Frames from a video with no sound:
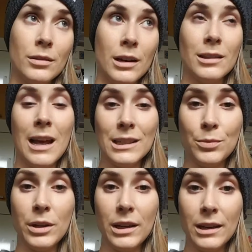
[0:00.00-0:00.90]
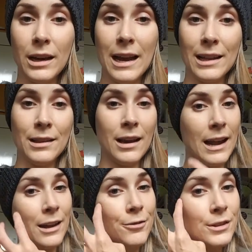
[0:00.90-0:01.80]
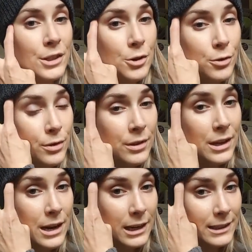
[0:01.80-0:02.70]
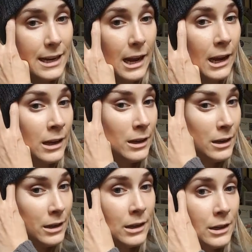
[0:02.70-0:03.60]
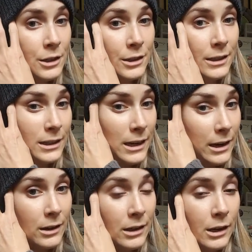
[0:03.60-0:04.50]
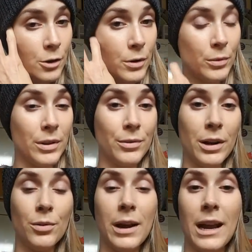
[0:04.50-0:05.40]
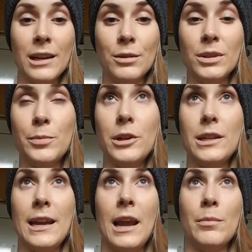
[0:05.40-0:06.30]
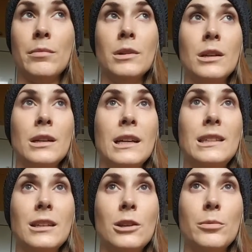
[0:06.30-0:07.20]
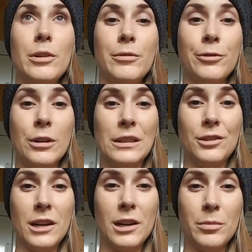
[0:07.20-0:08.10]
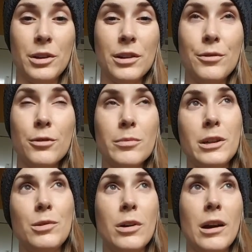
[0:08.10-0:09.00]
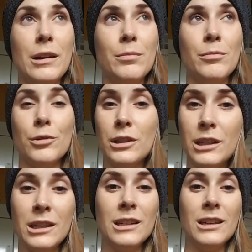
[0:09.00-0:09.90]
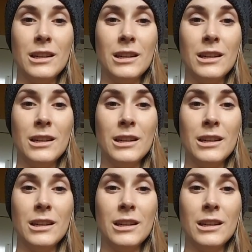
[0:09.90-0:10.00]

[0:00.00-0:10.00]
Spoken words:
last week. I had physio the next day just to get going with it right away, and it was pretty tame. It's a little bit of a frustrating period for me where I'm really